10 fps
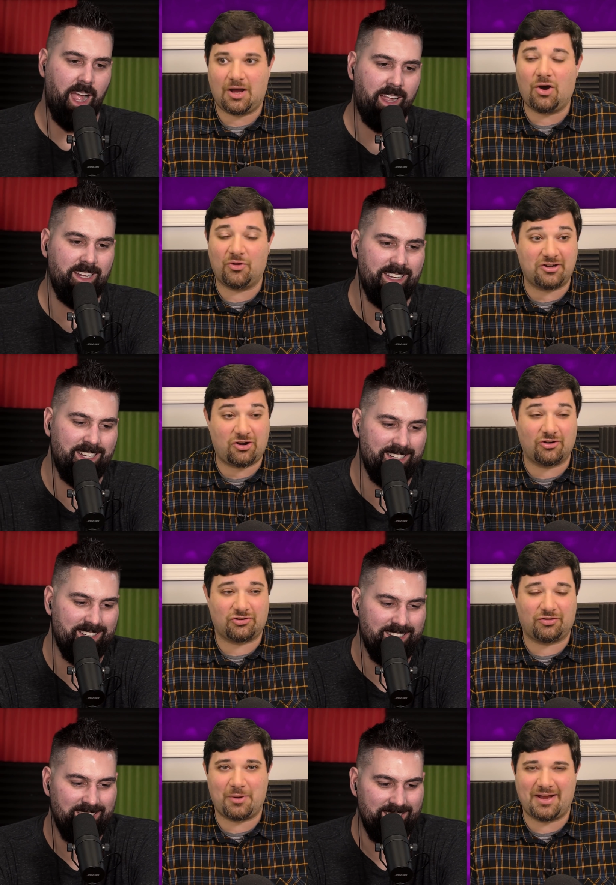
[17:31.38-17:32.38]
Speaker 1: Oh, then
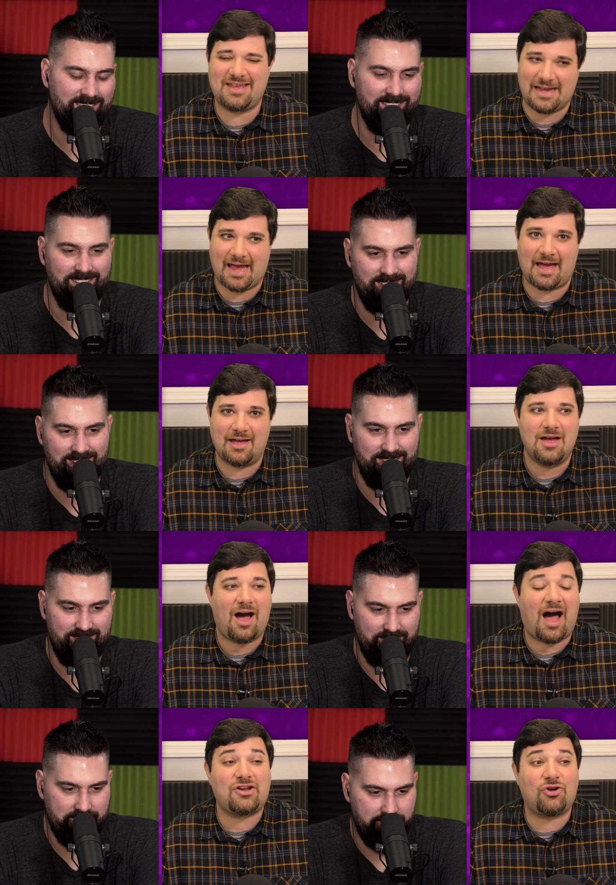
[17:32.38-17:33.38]
Curse of the White... Yeah.
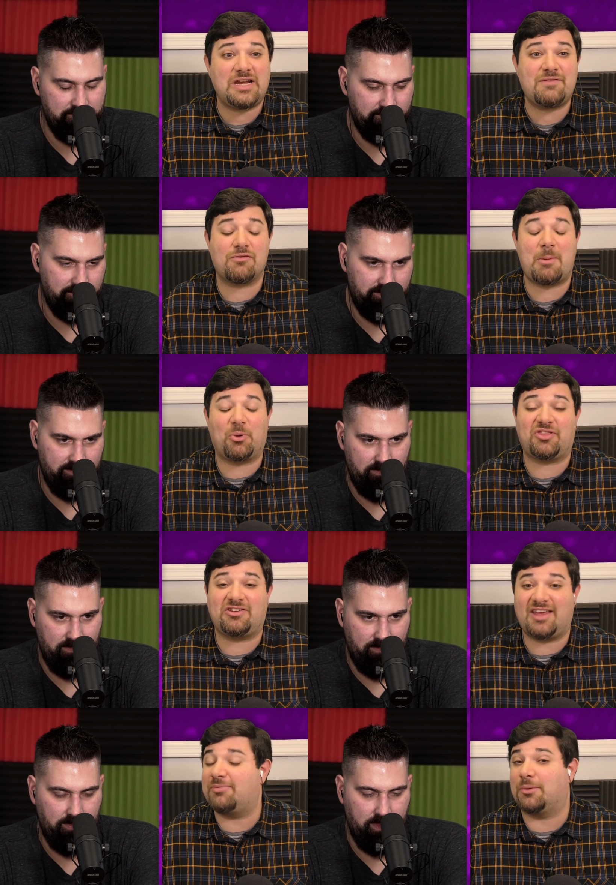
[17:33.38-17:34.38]
I couldn't even remember what the
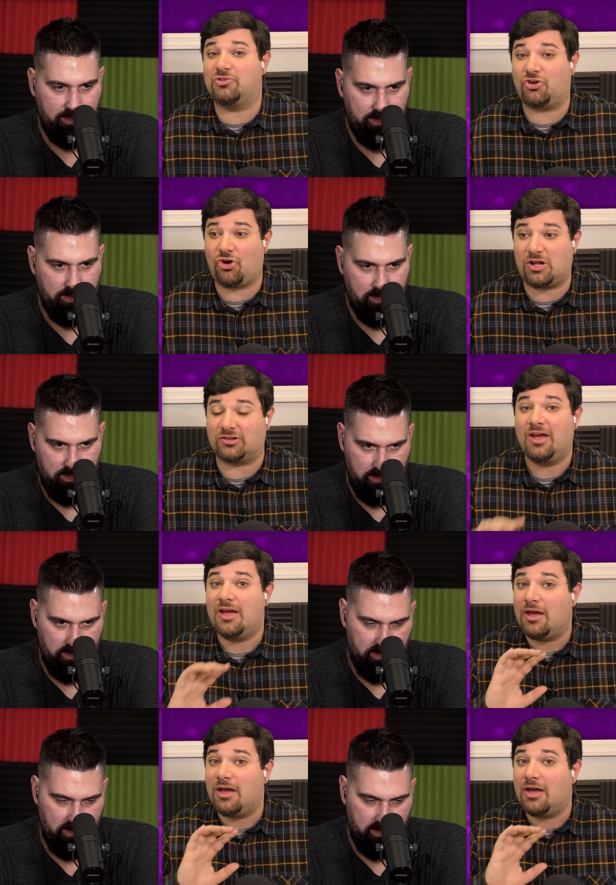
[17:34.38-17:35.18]
damn thing was called.